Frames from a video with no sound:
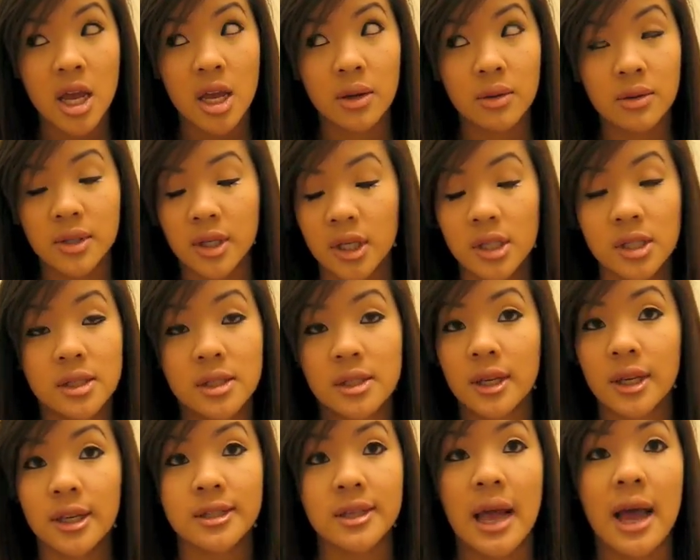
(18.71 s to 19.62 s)
It was like
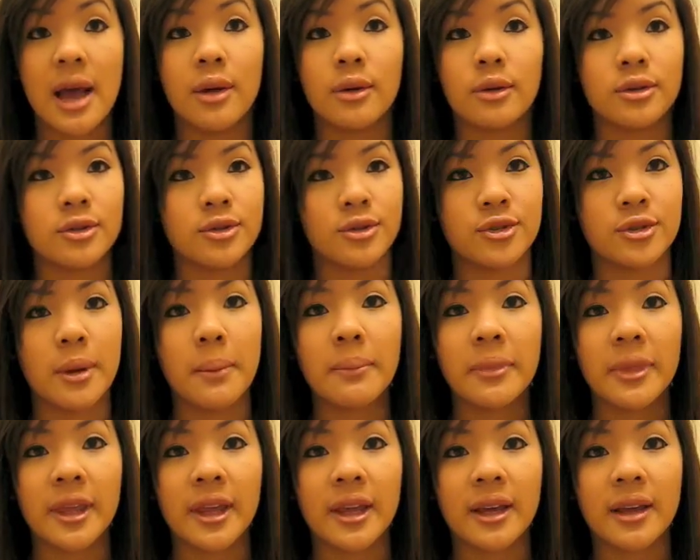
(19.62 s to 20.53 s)
6 hours or
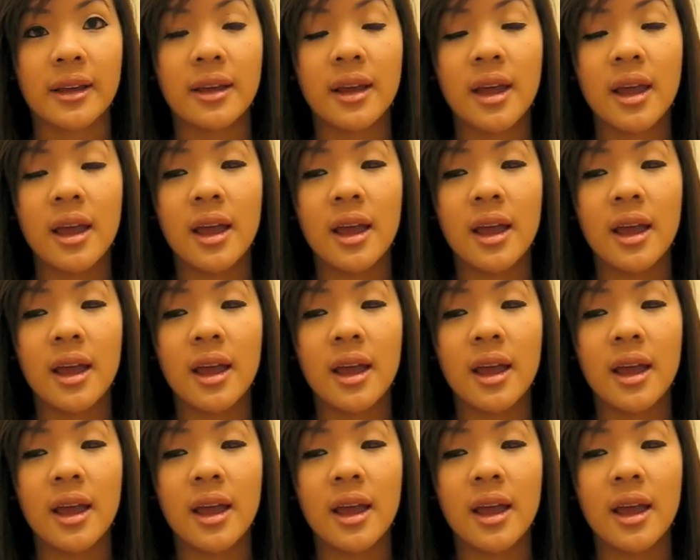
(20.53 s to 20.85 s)
something,